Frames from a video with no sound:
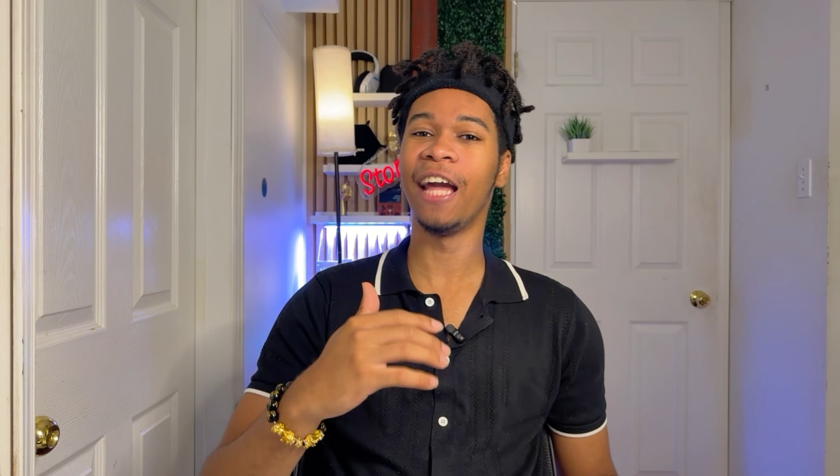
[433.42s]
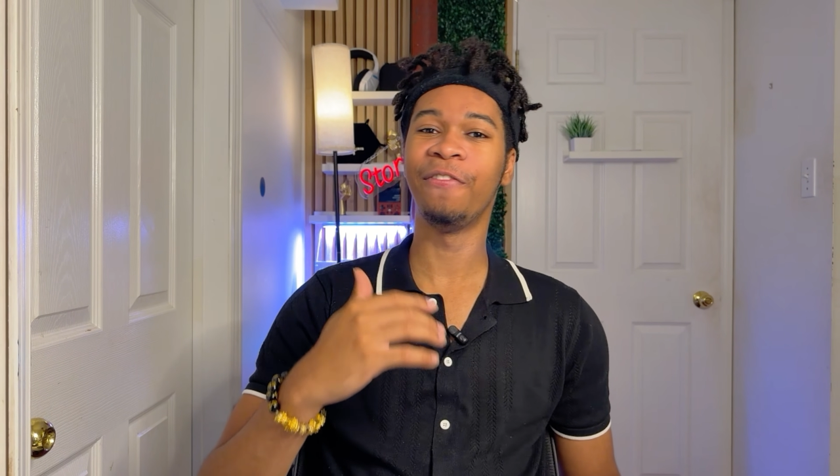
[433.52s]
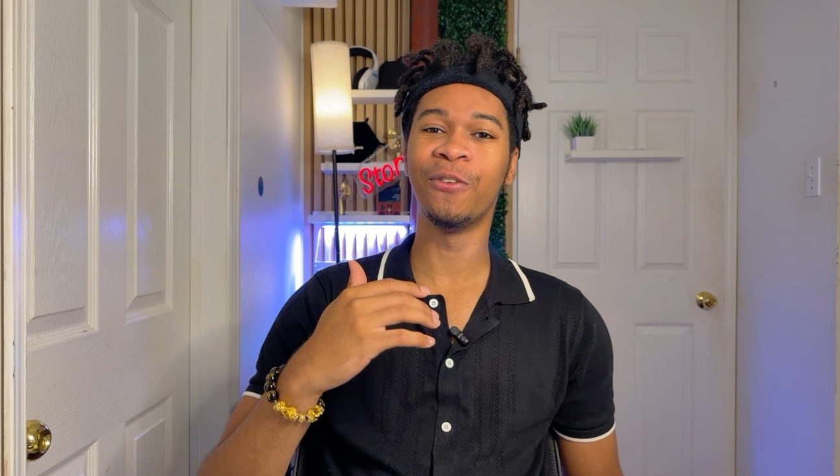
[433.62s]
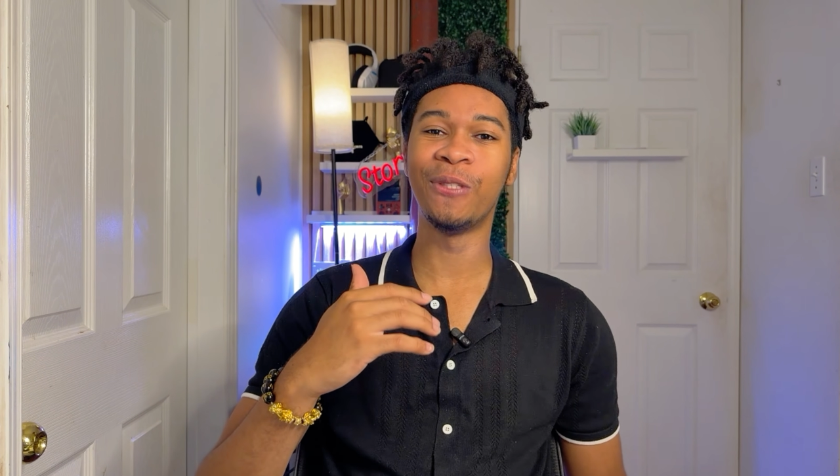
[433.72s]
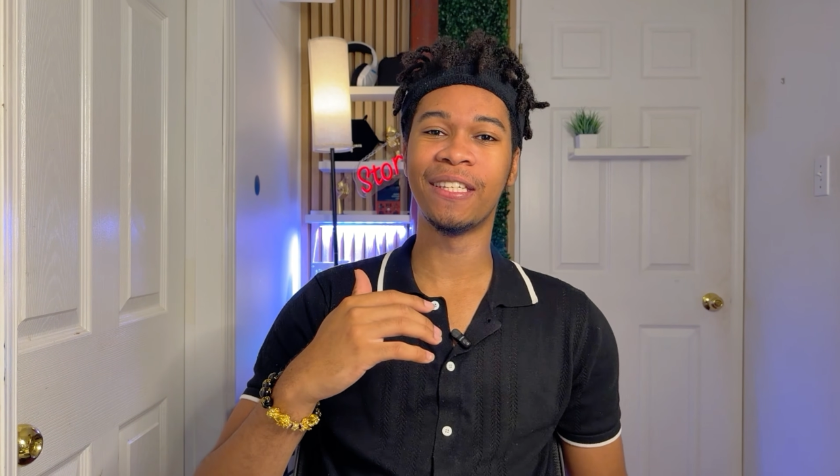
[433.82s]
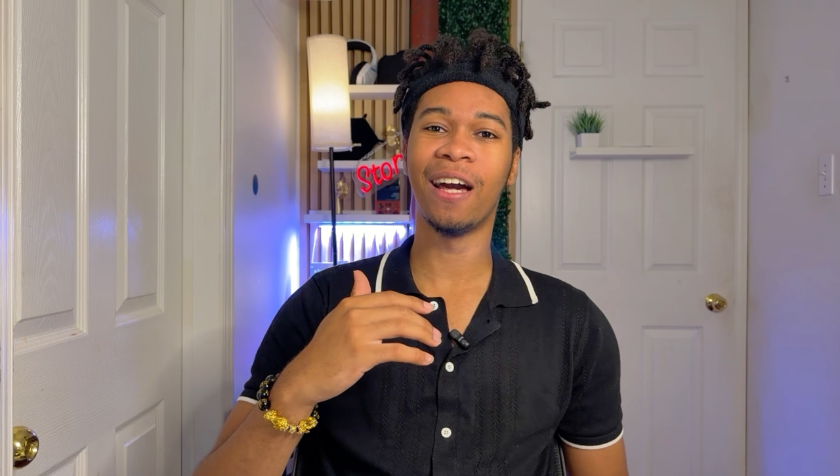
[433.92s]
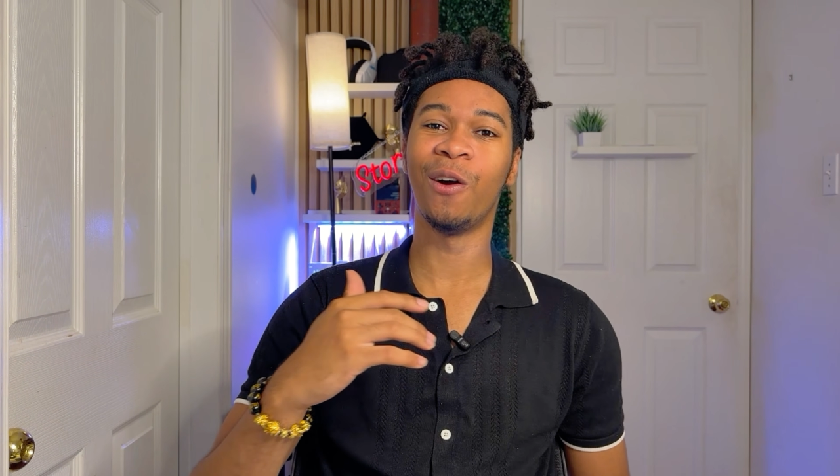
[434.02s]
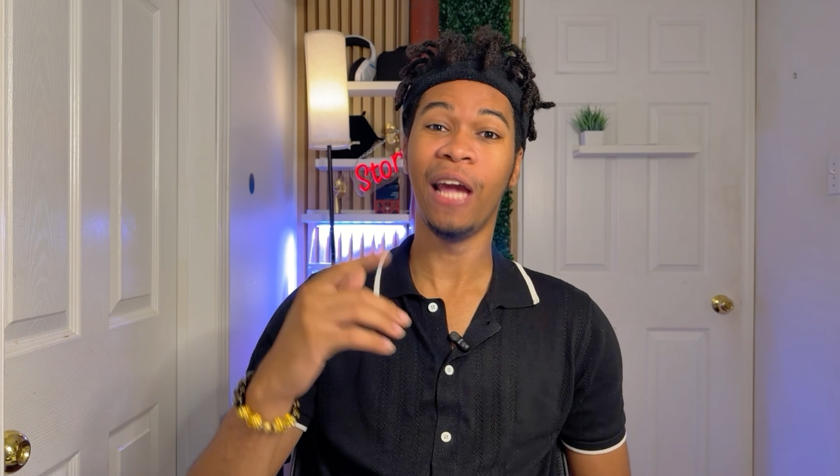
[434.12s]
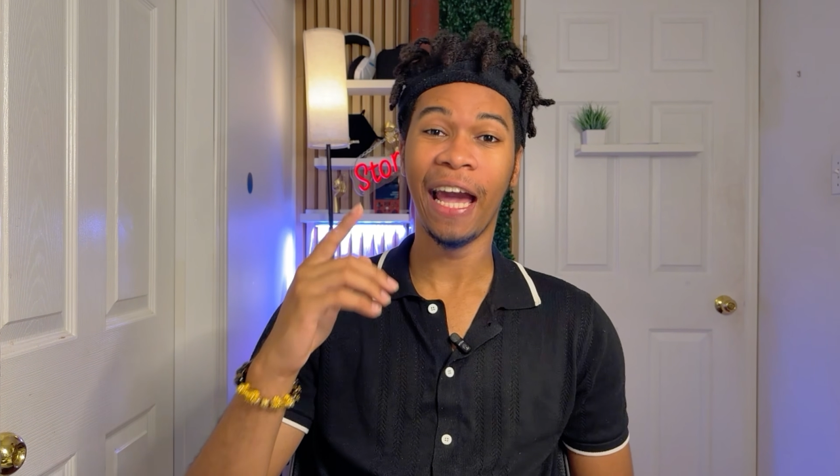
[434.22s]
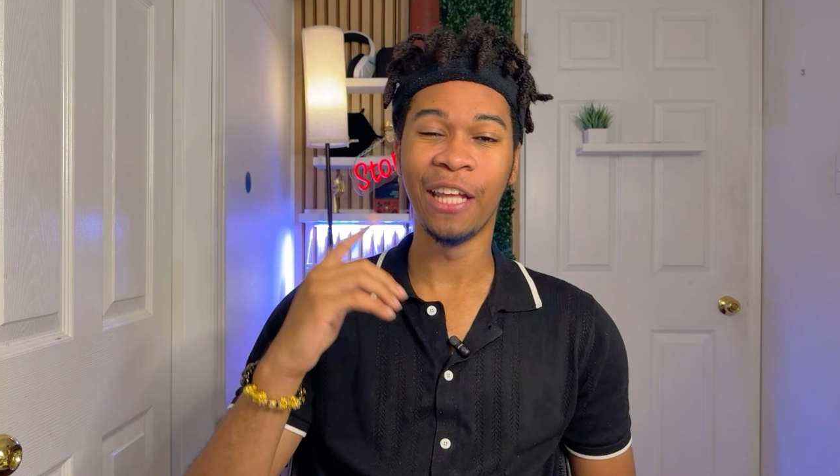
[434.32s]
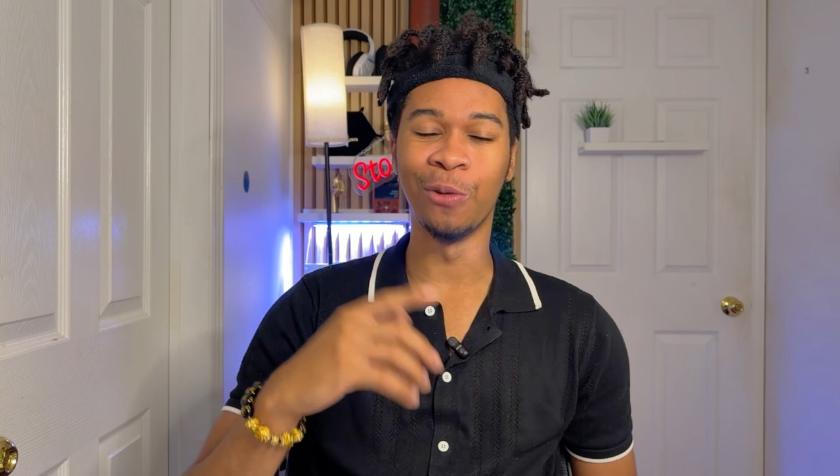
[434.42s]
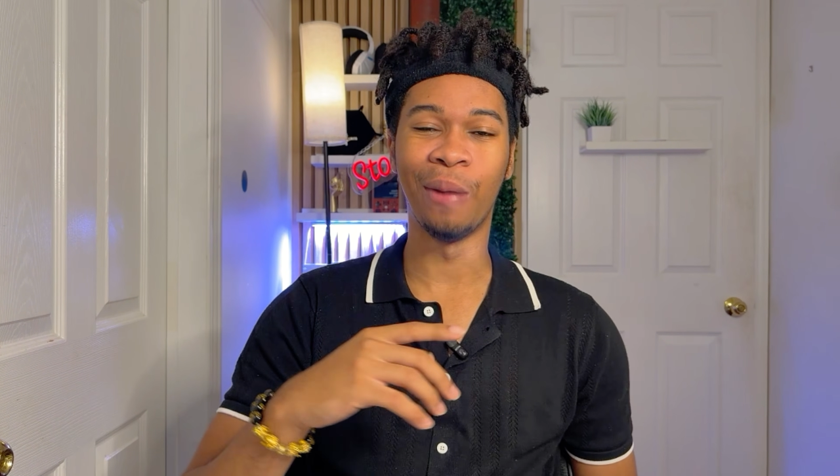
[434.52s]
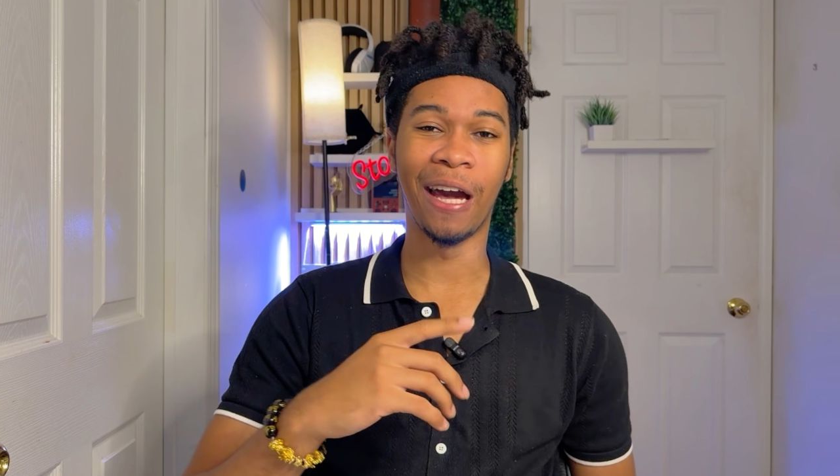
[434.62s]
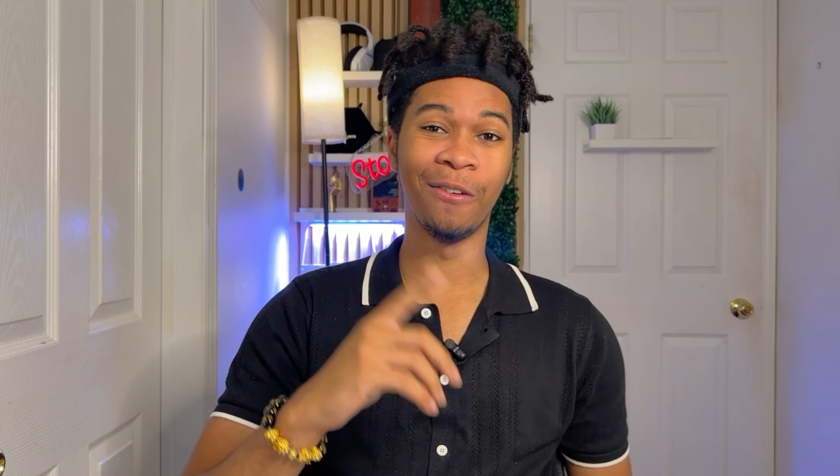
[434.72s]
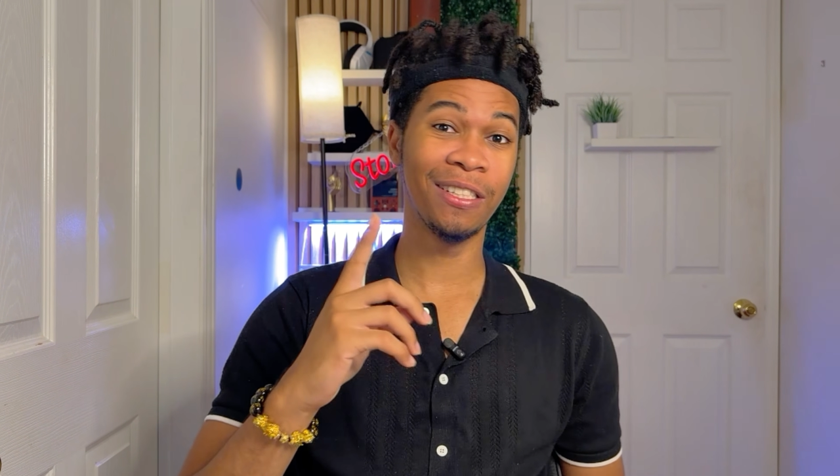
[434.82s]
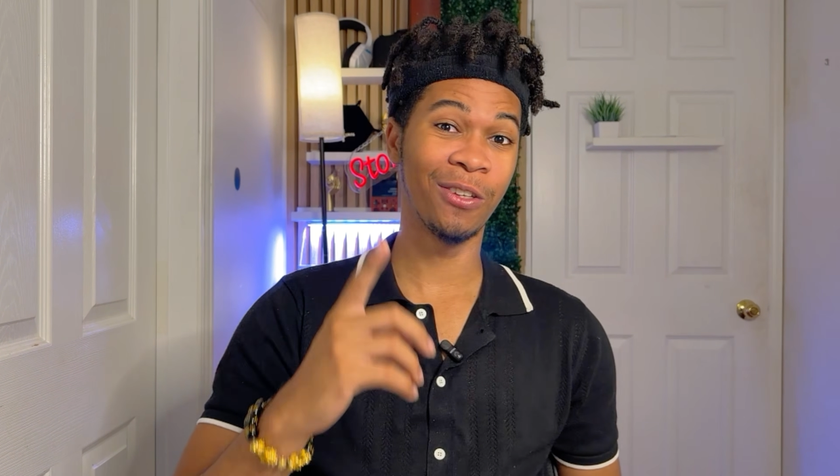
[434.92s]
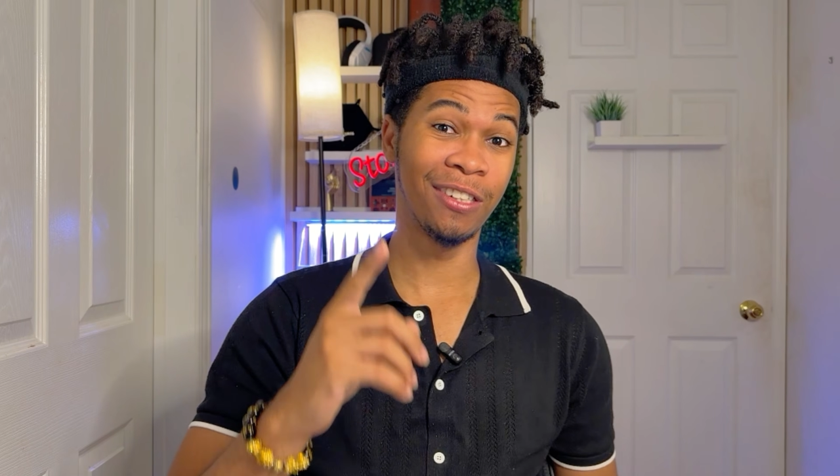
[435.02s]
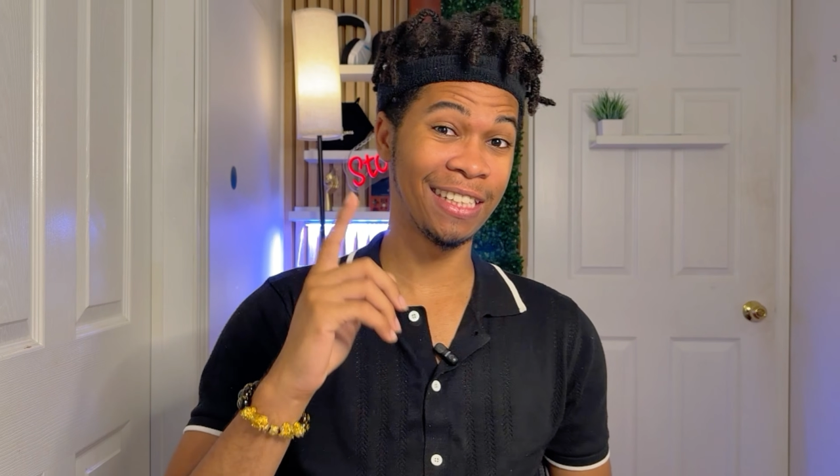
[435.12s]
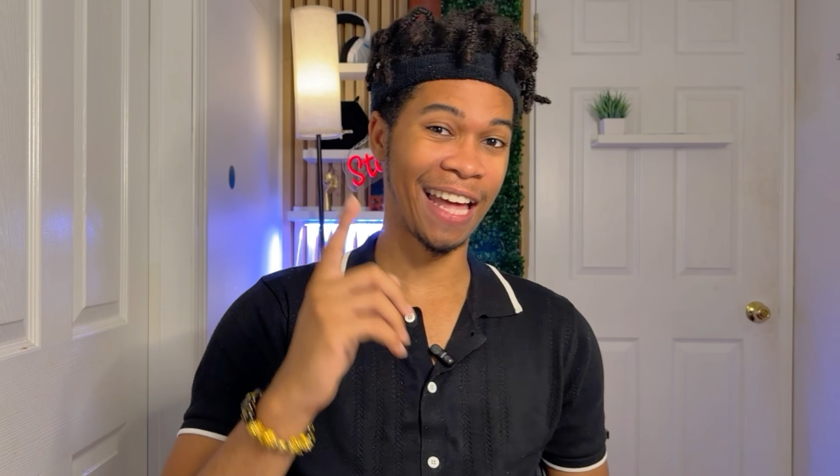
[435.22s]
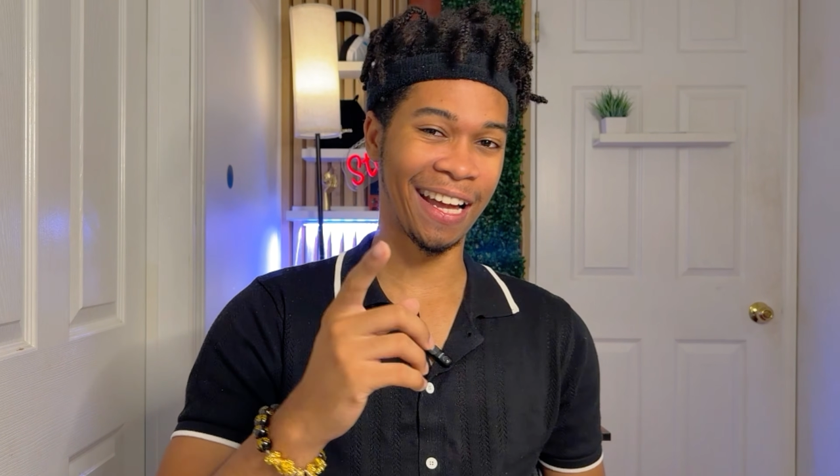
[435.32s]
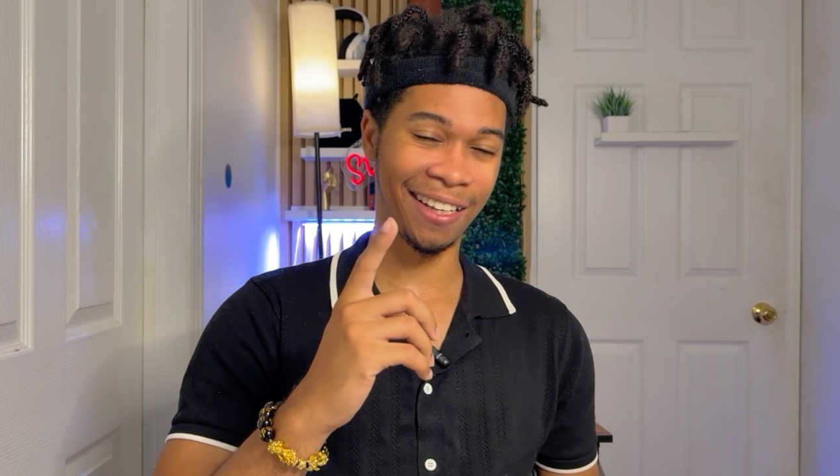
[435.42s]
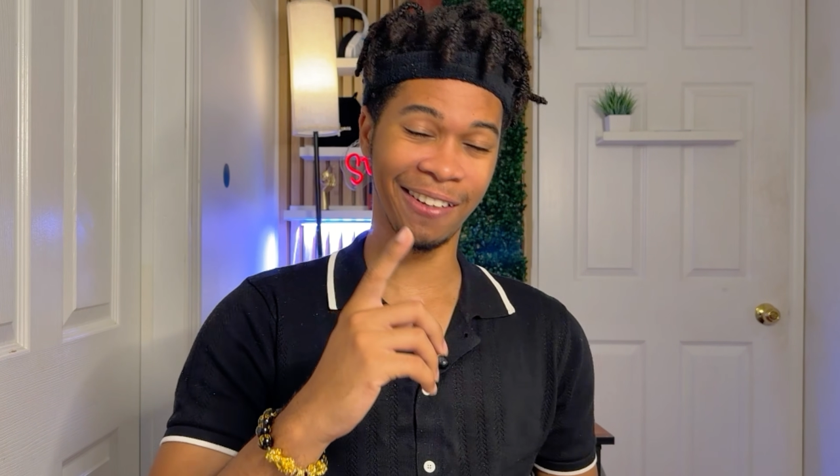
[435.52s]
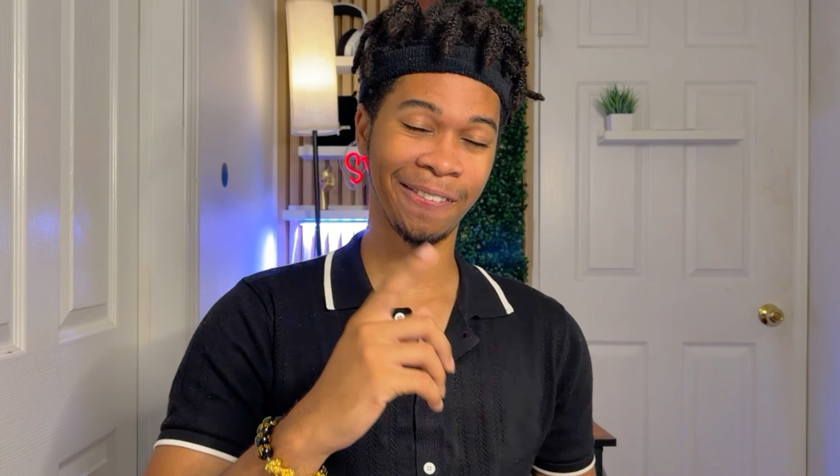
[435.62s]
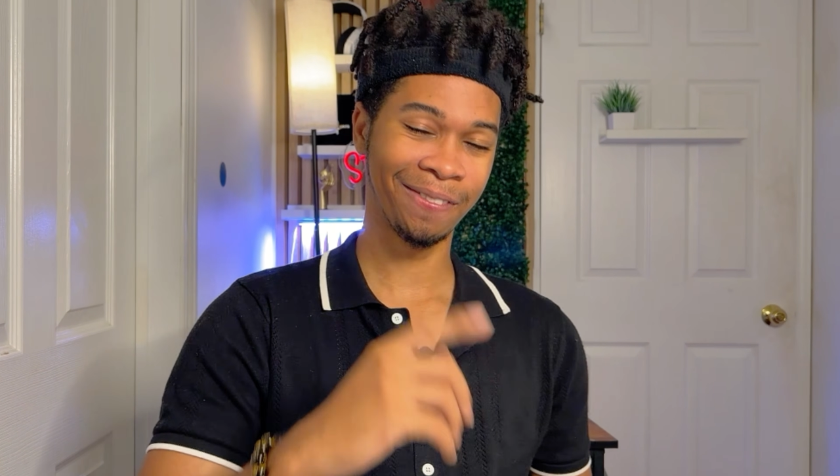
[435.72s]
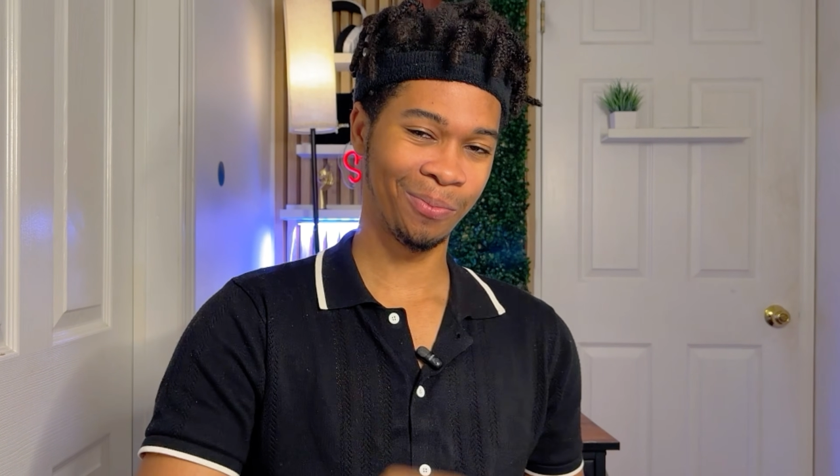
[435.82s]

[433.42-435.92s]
iPhone sound and your battery starts dying.